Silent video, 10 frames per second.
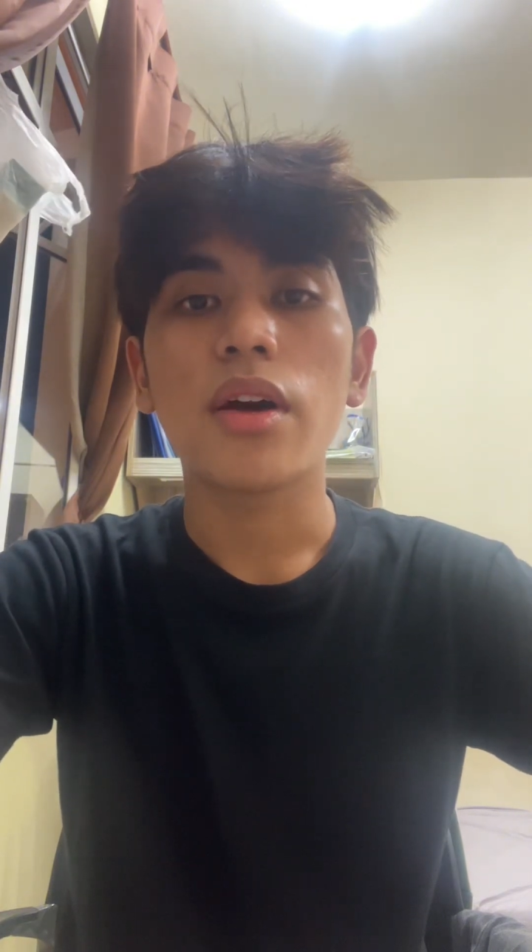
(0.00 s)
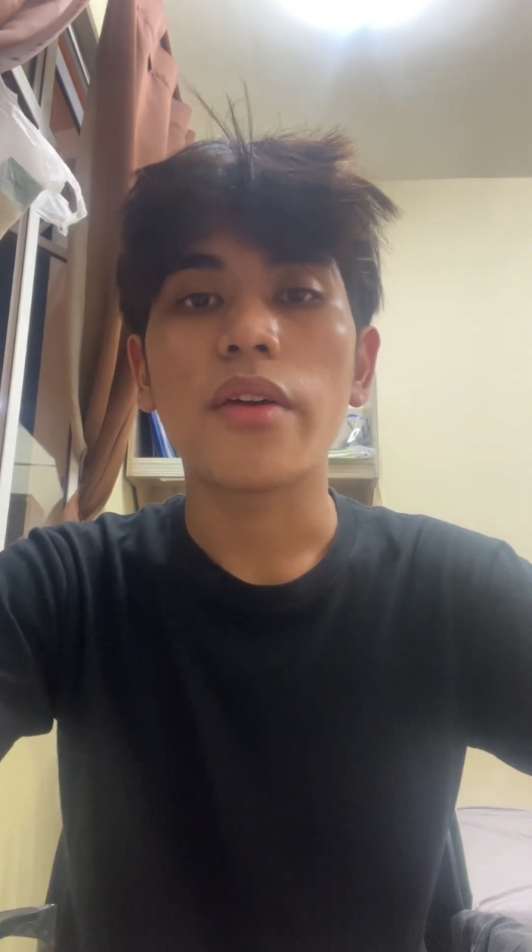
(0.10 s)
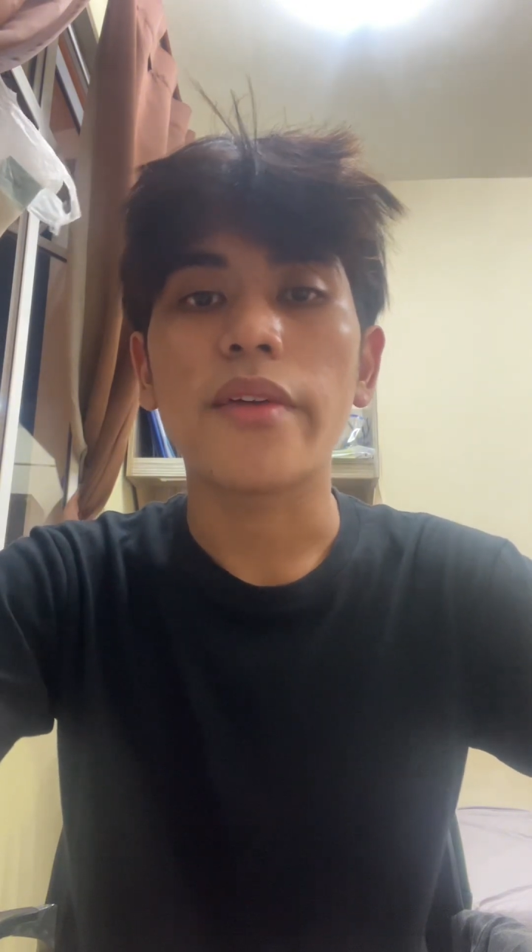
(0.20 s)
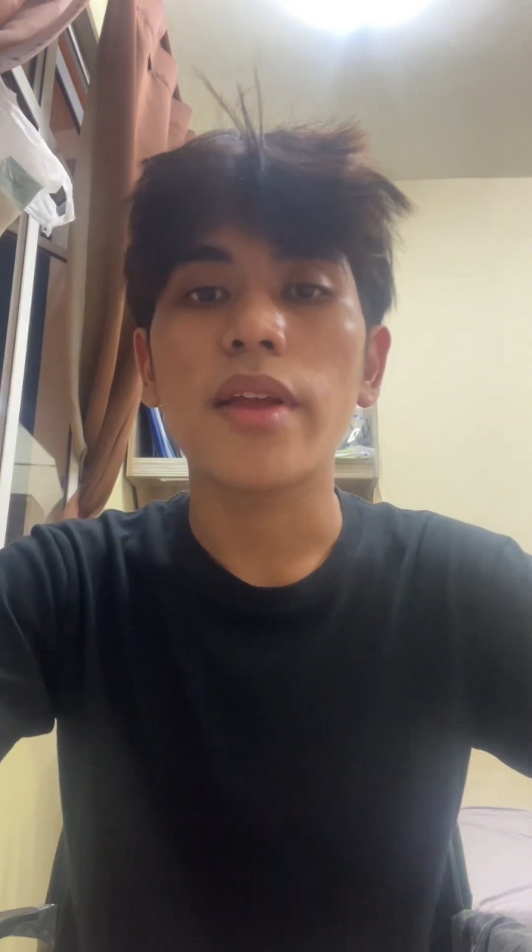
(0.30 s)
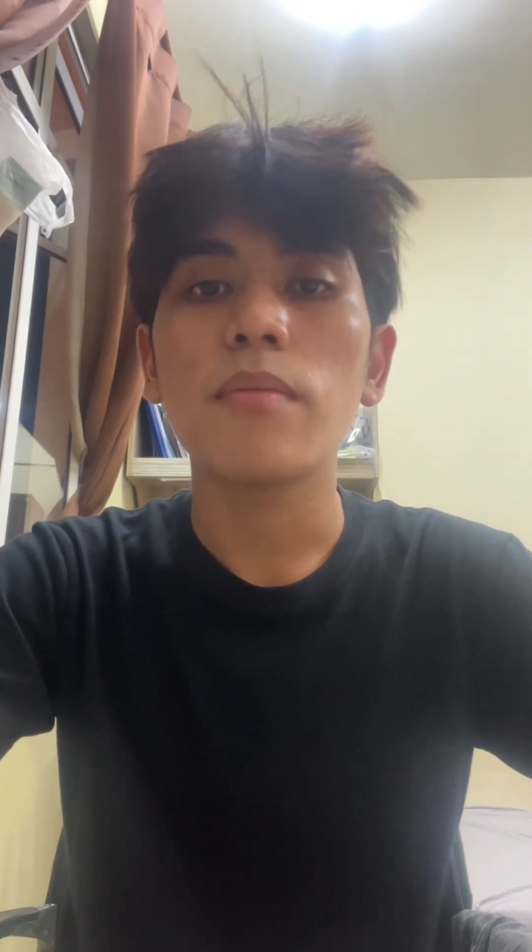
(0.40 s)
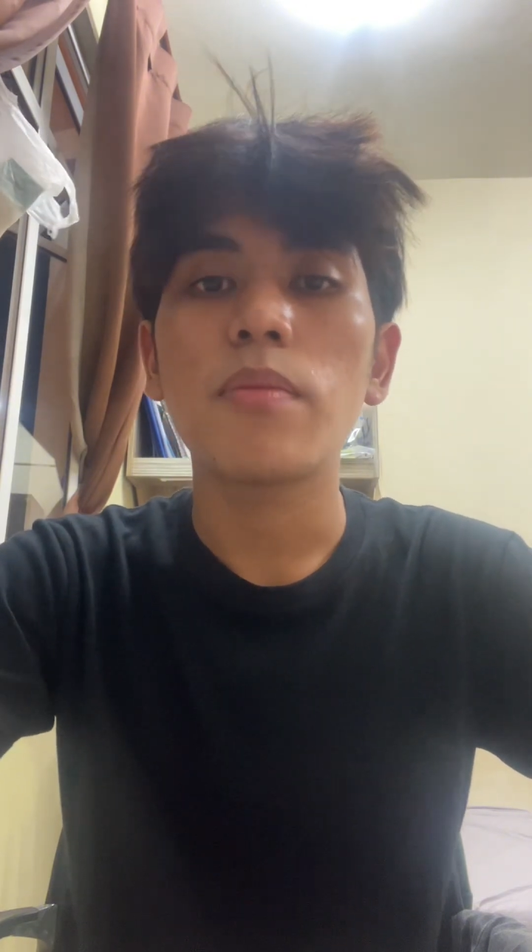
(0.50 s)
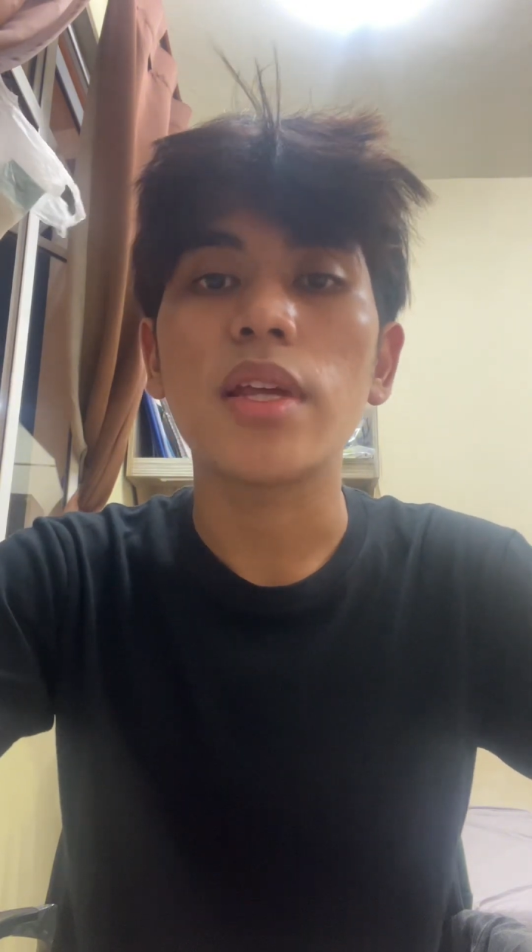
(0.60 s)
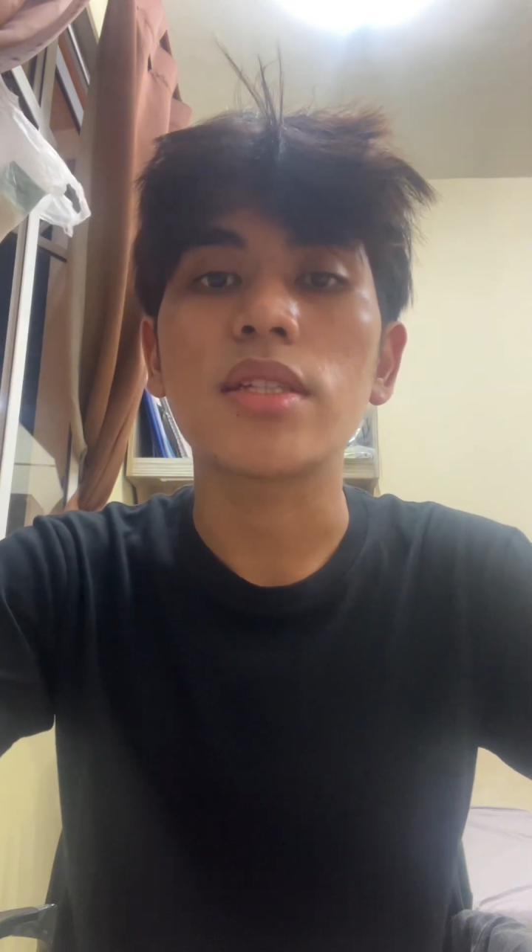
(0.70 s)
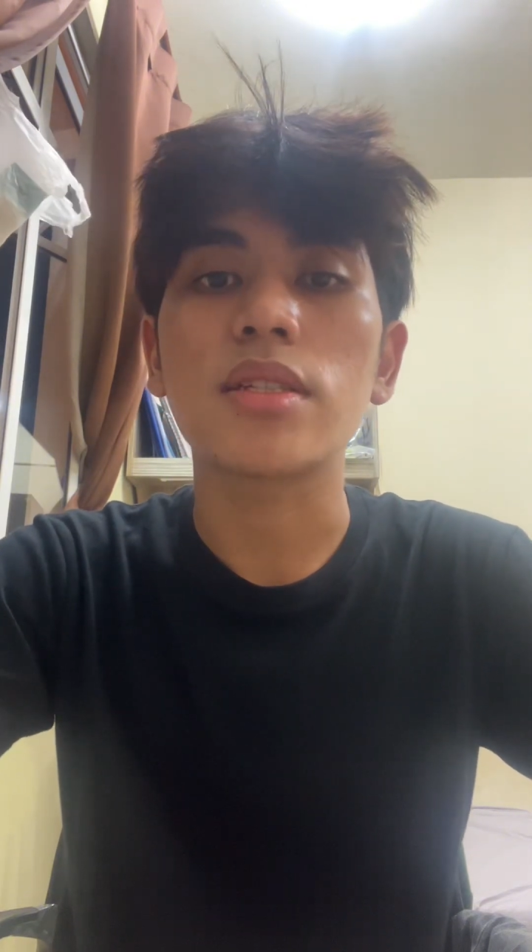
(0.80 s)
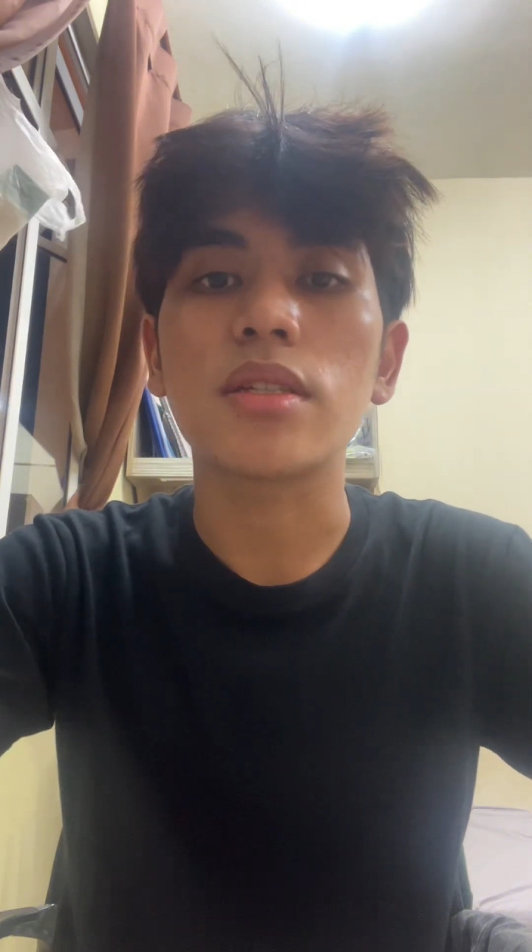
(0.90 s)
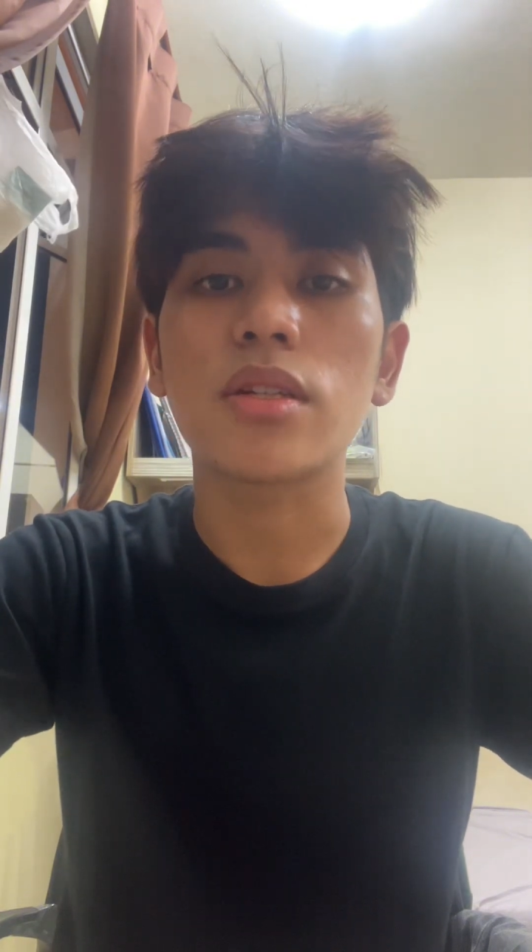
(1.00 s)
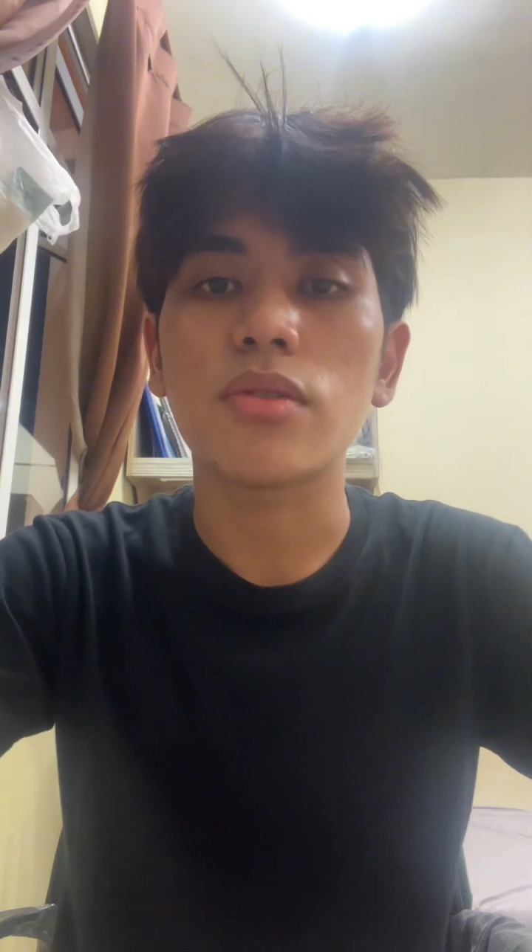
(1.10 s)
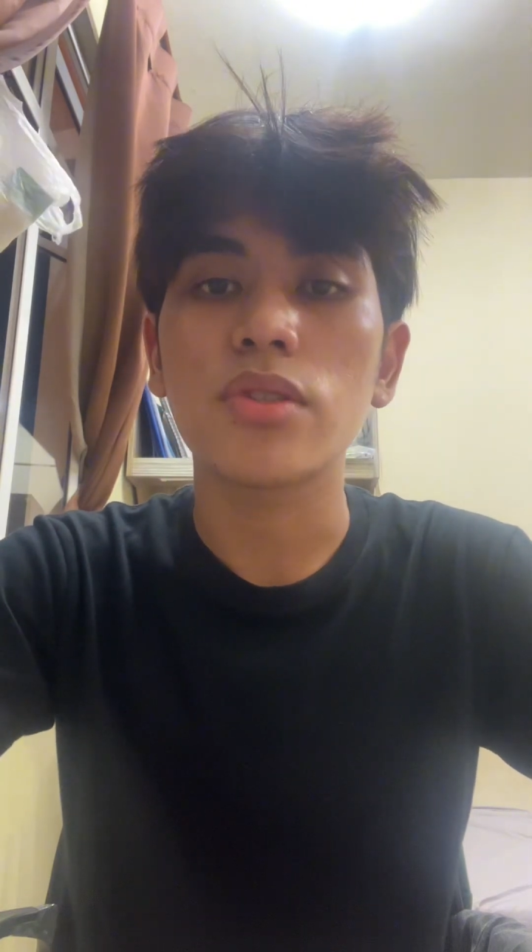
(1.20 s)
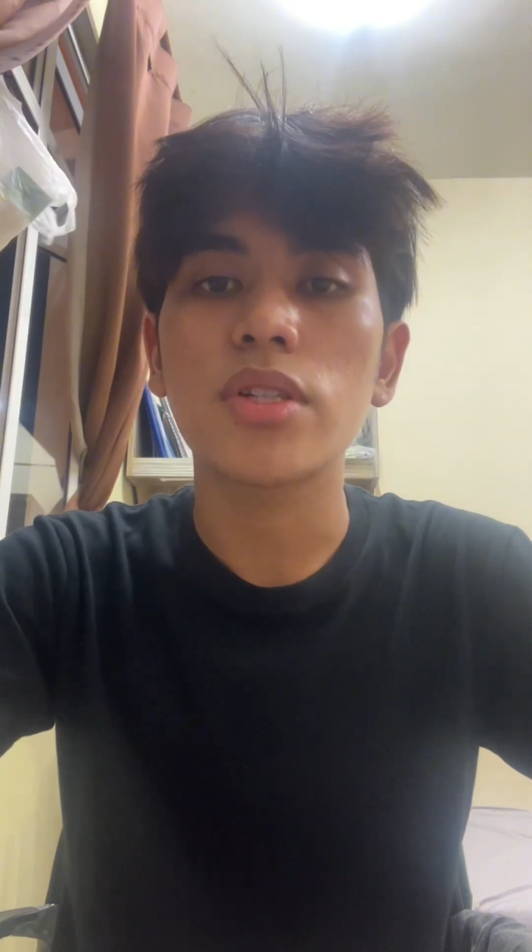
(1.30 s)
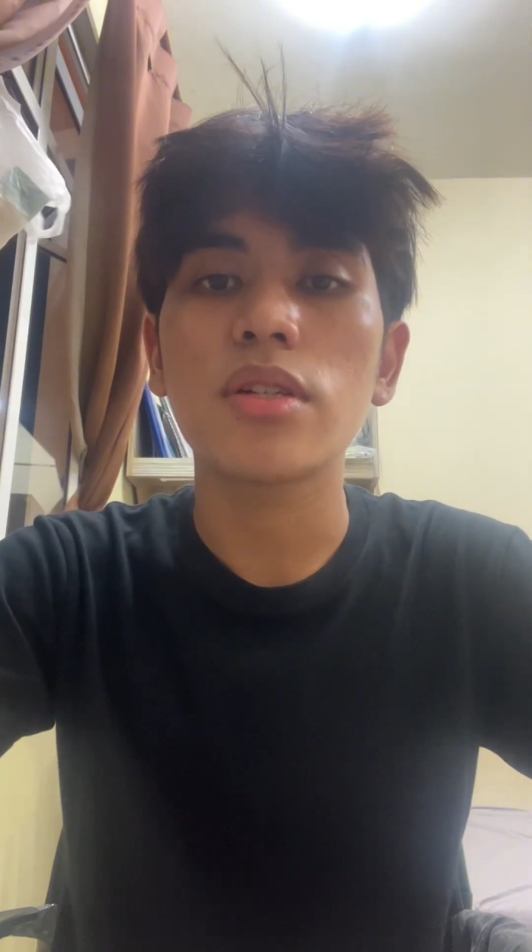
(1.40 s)
rent plays a
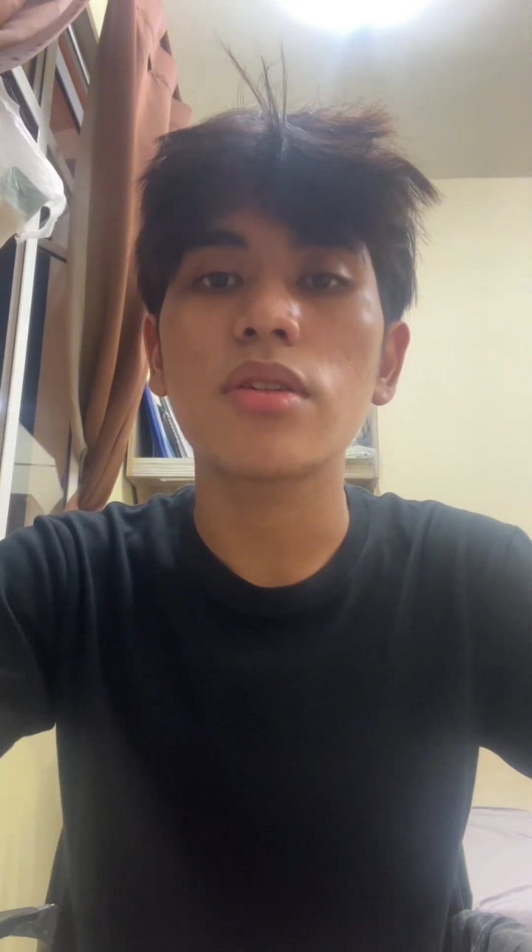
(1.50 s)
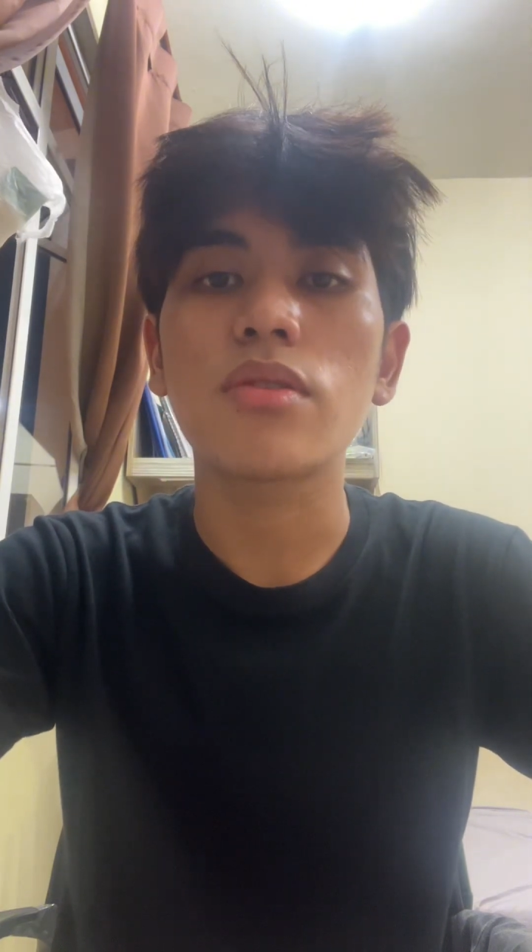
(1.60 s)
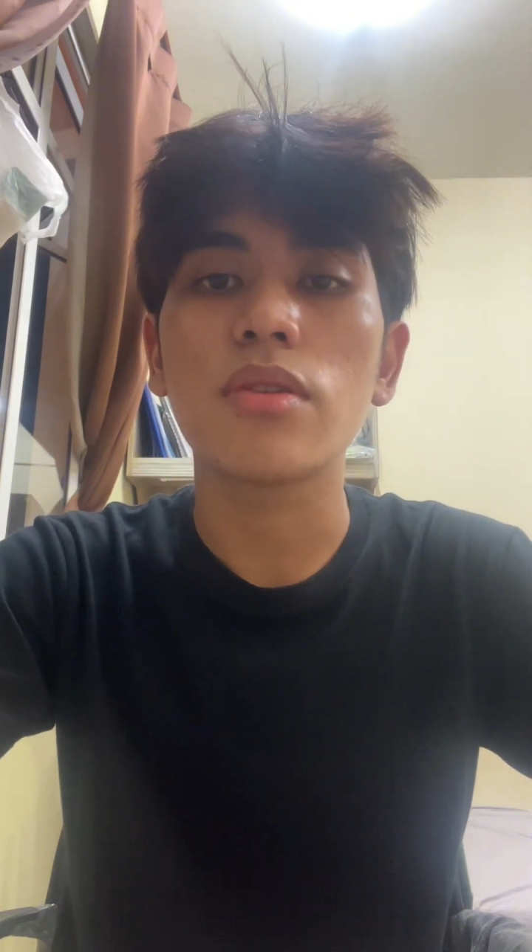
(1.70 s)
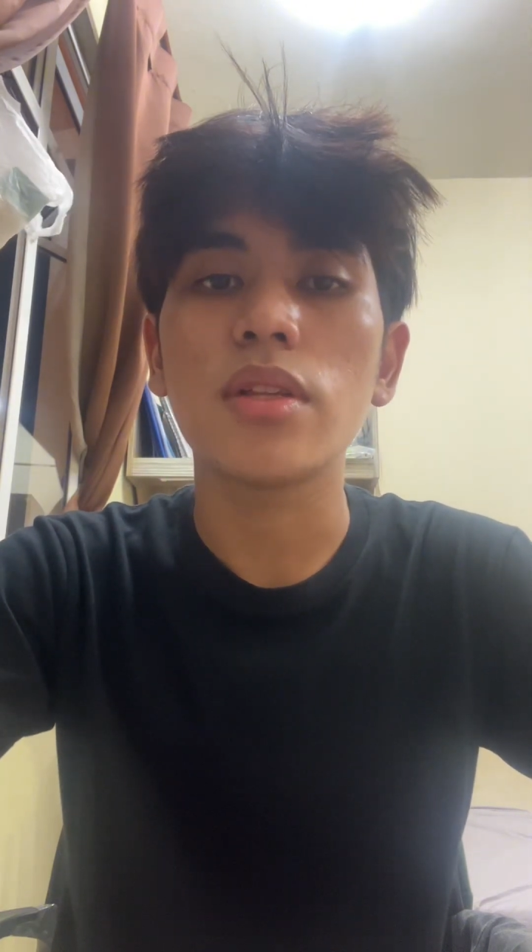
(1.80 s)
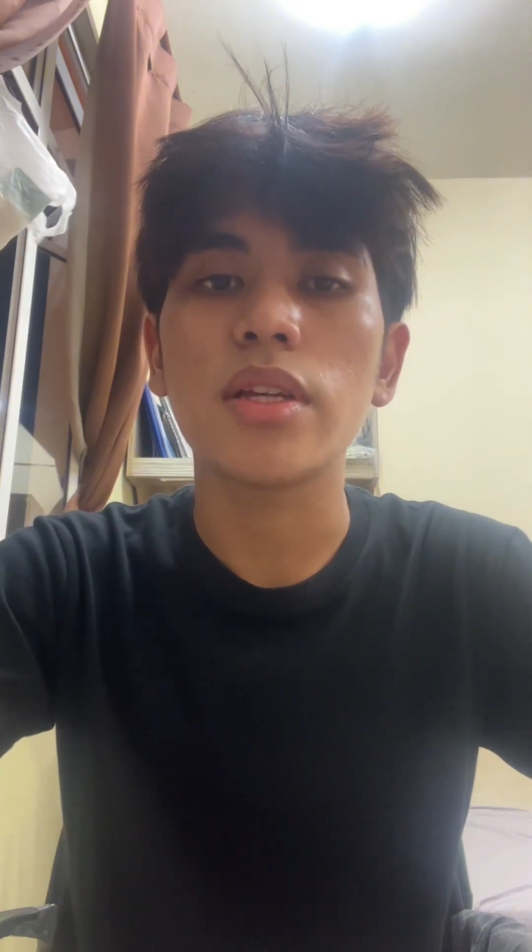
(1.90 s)
crucial role